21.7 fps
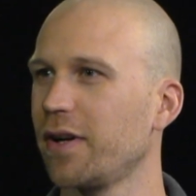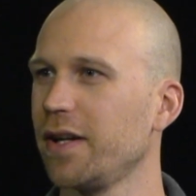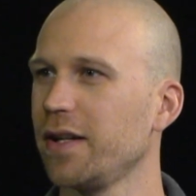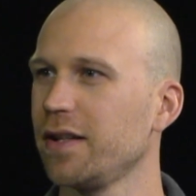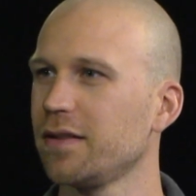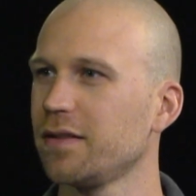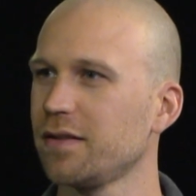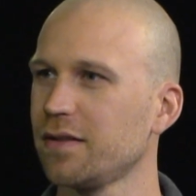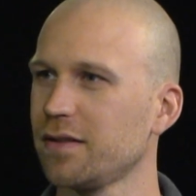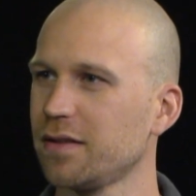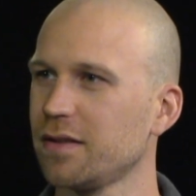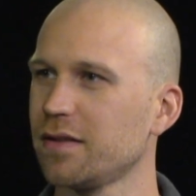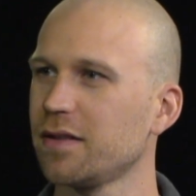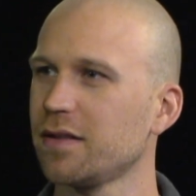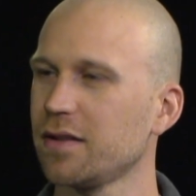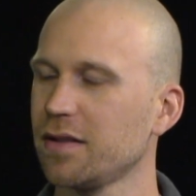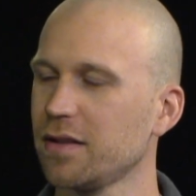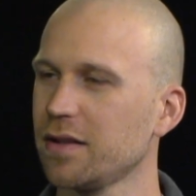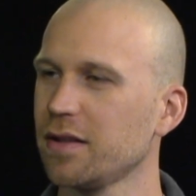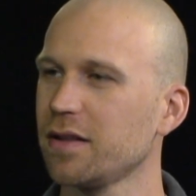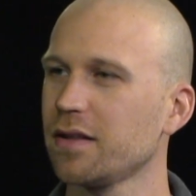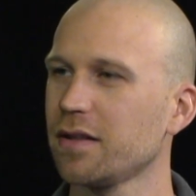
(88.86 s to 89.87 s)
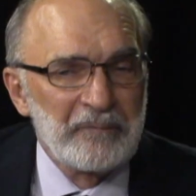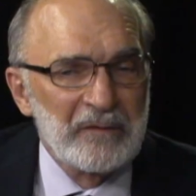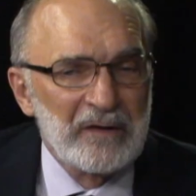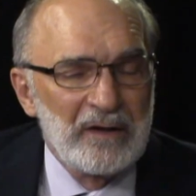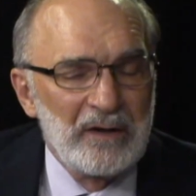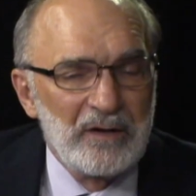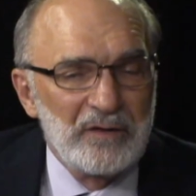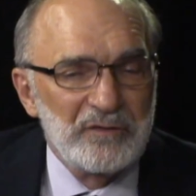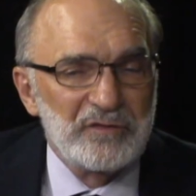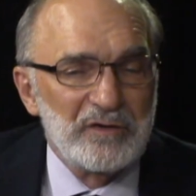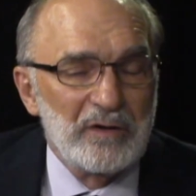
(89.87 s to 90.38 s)
Yes, absolutely.
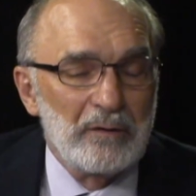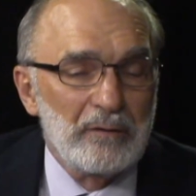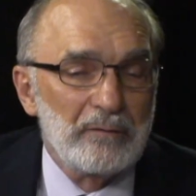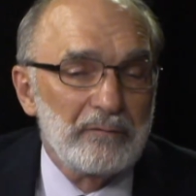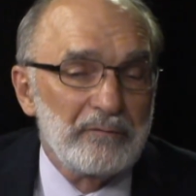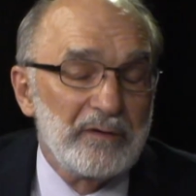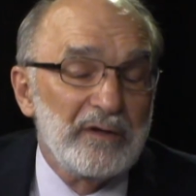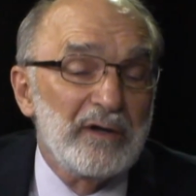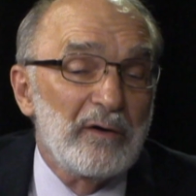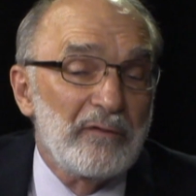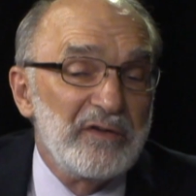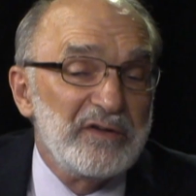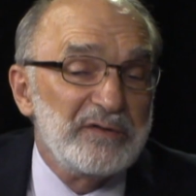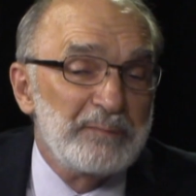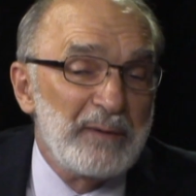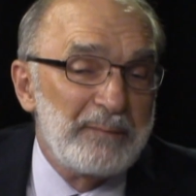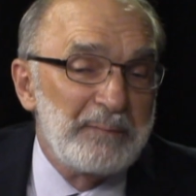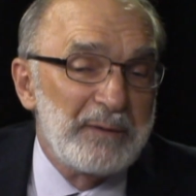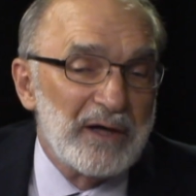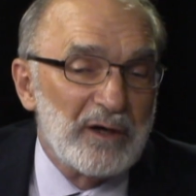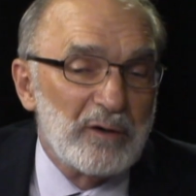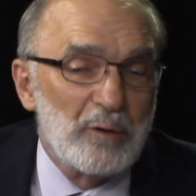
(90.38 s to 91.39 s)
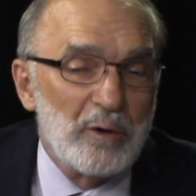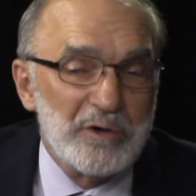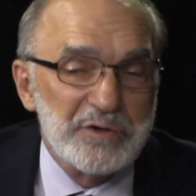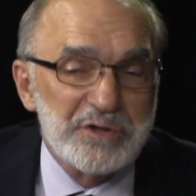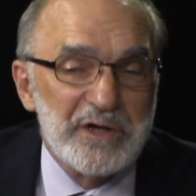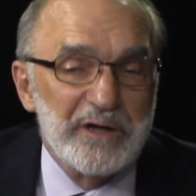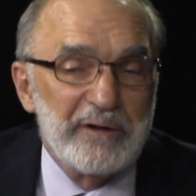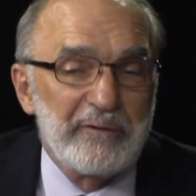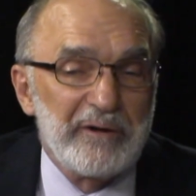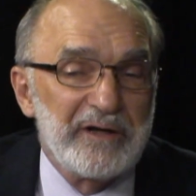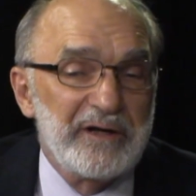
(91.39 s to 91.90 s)
So, you know, this may be a
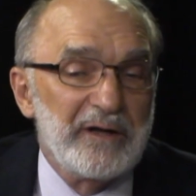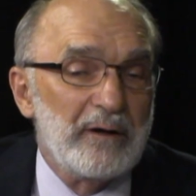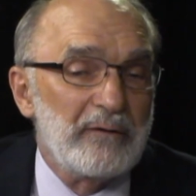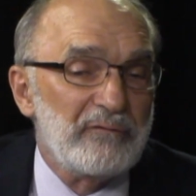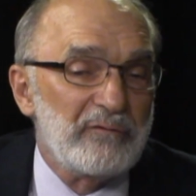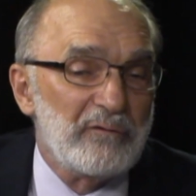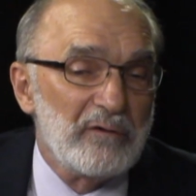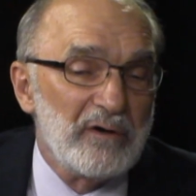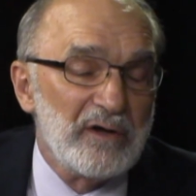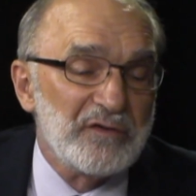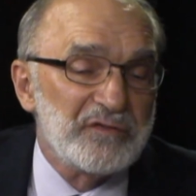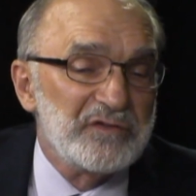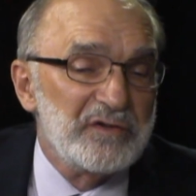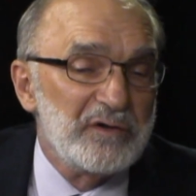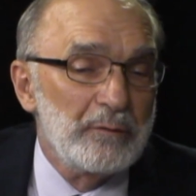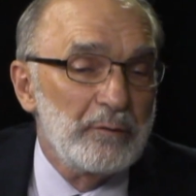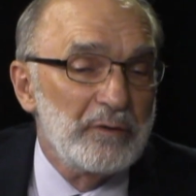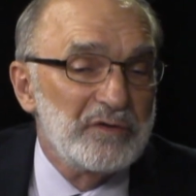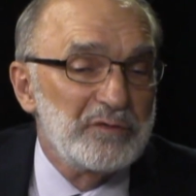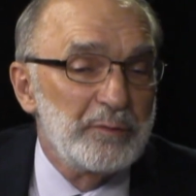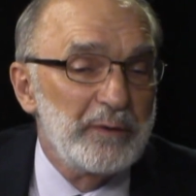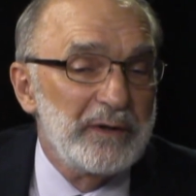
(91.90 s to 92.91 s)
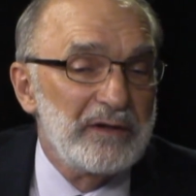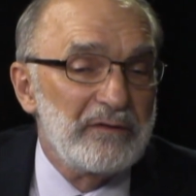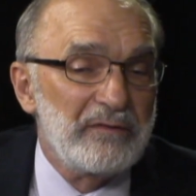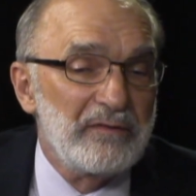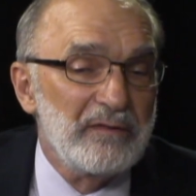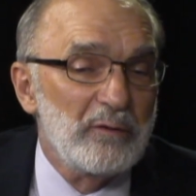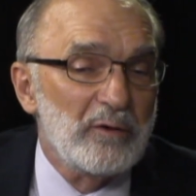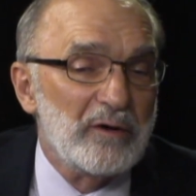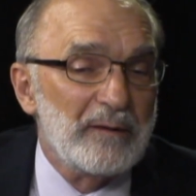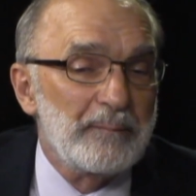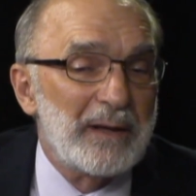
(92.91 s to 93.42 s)
cautionary tale for us too, as we
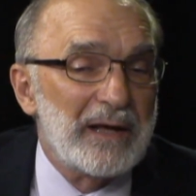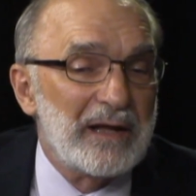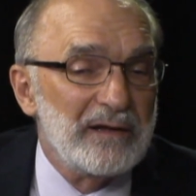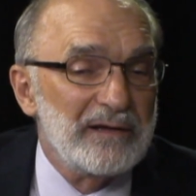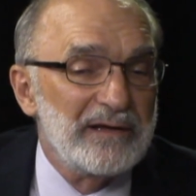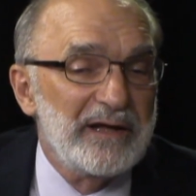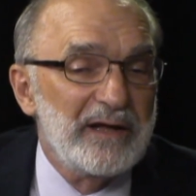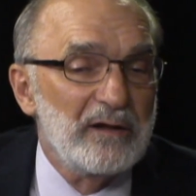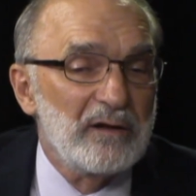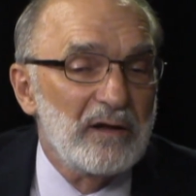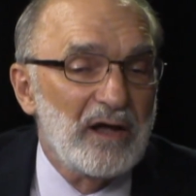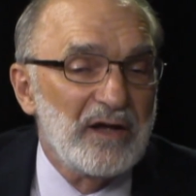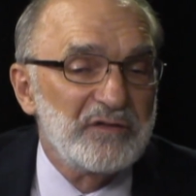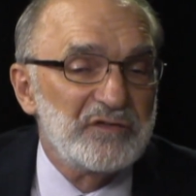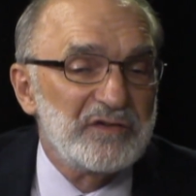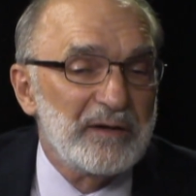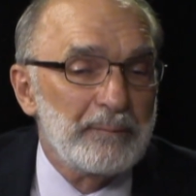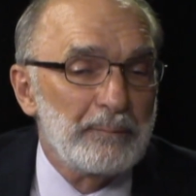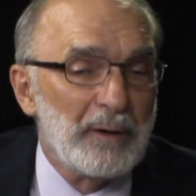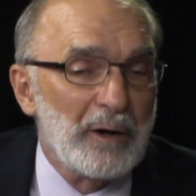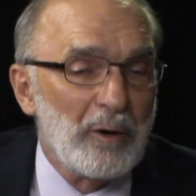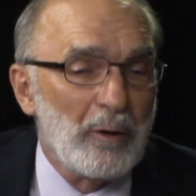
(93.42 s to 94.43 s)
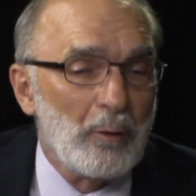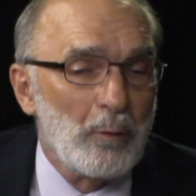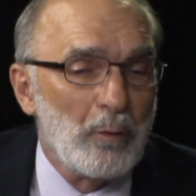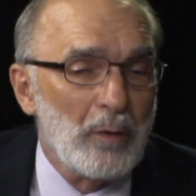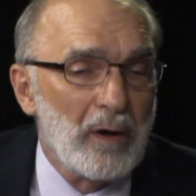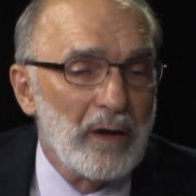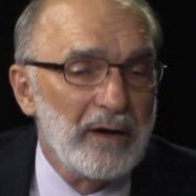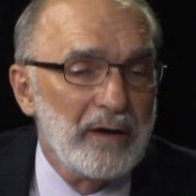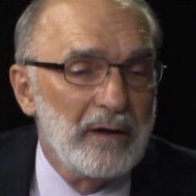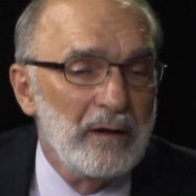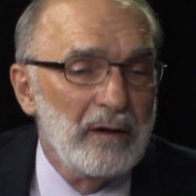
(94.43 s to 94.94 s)
look about legalizing
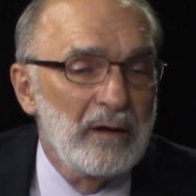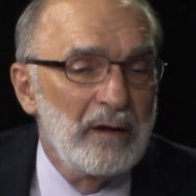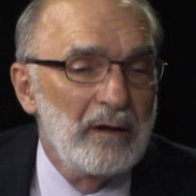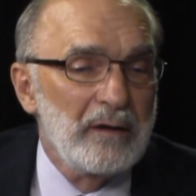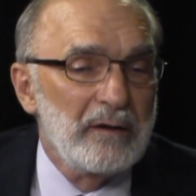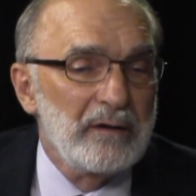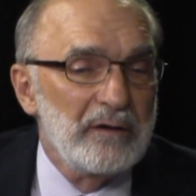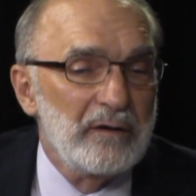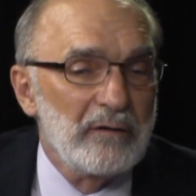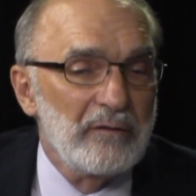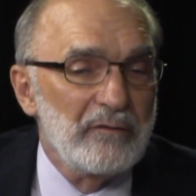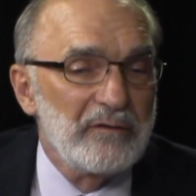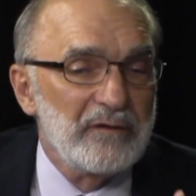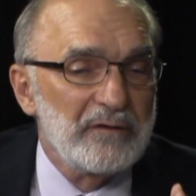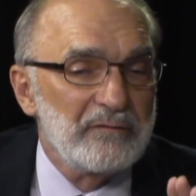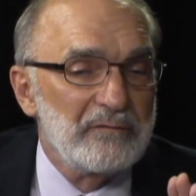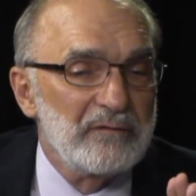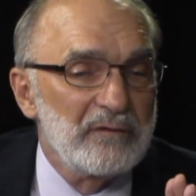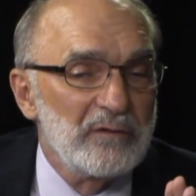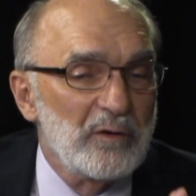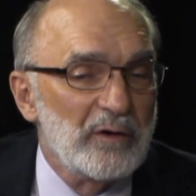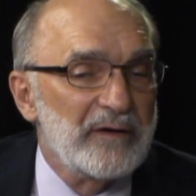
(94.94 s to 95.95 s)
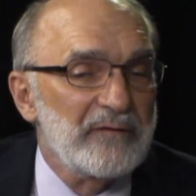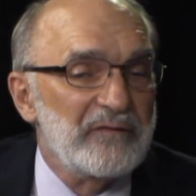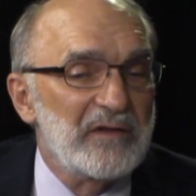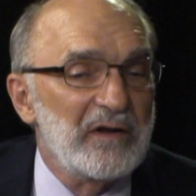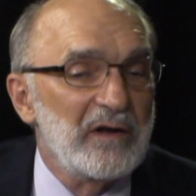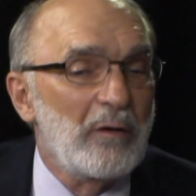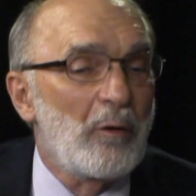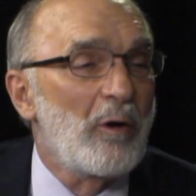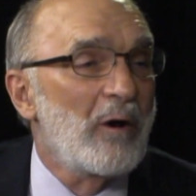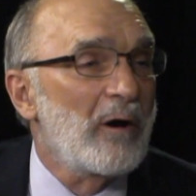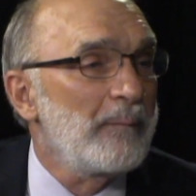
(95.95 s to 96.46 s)
marijuana. You know, look at the
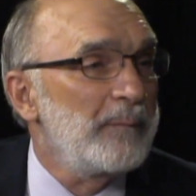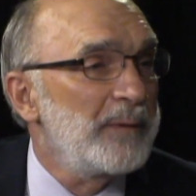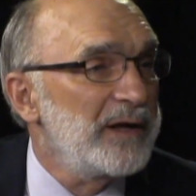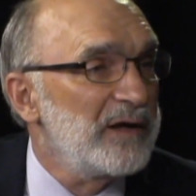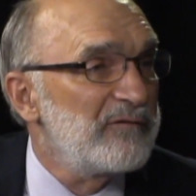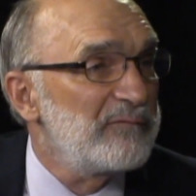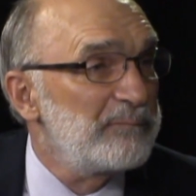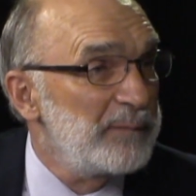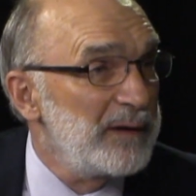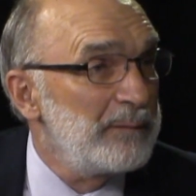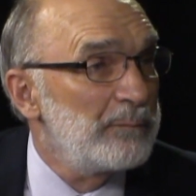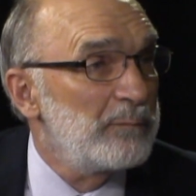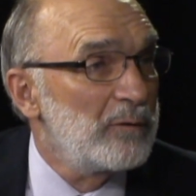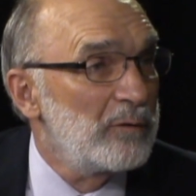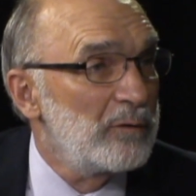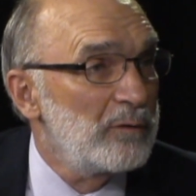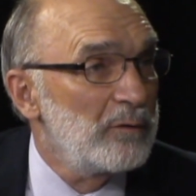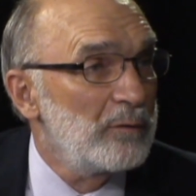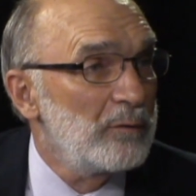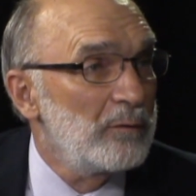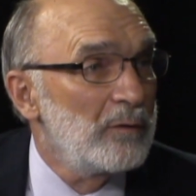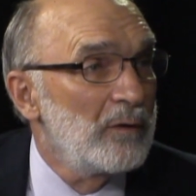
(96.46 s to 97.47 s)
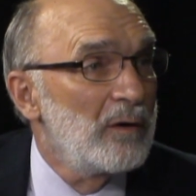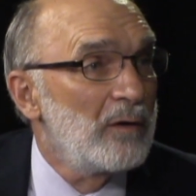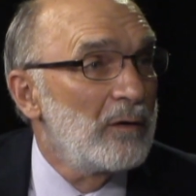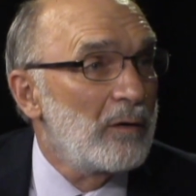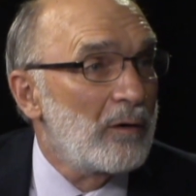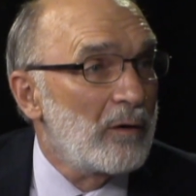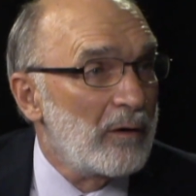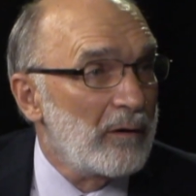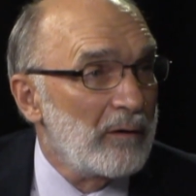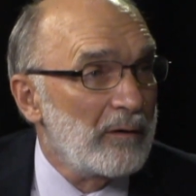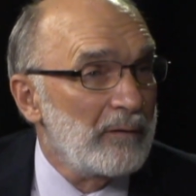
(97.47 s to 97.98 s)
army of people who
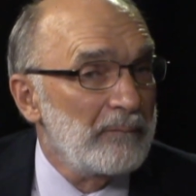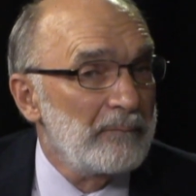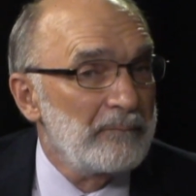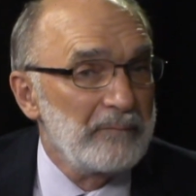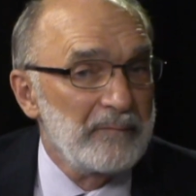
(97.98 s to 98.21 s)
are